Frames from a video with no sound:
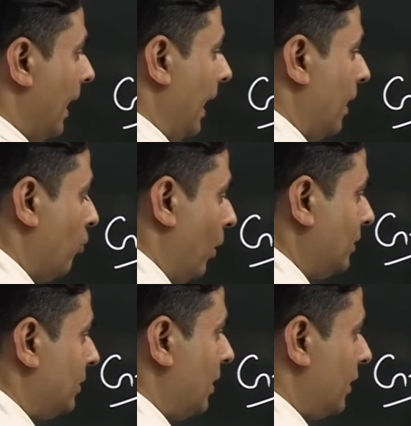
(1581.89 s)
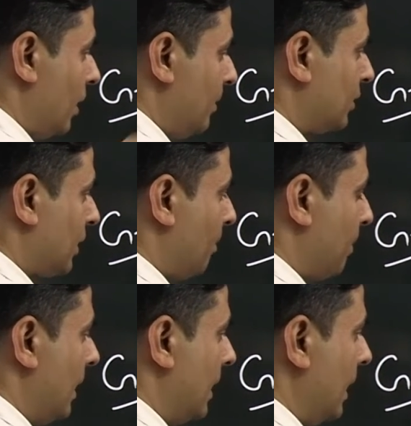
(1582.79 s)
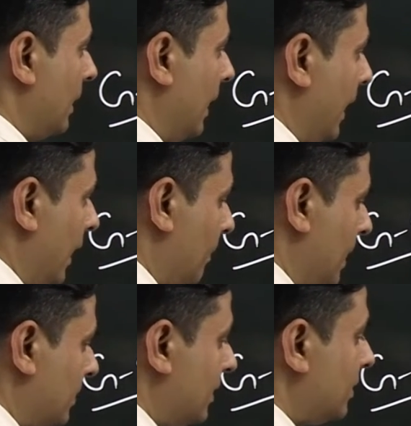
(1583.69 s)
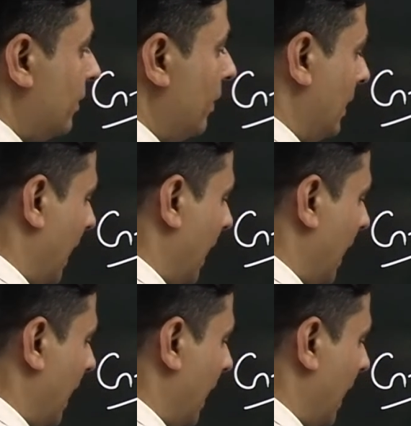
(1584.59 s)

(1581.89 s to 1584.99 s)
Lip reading: And once the term is completed, then LPCC will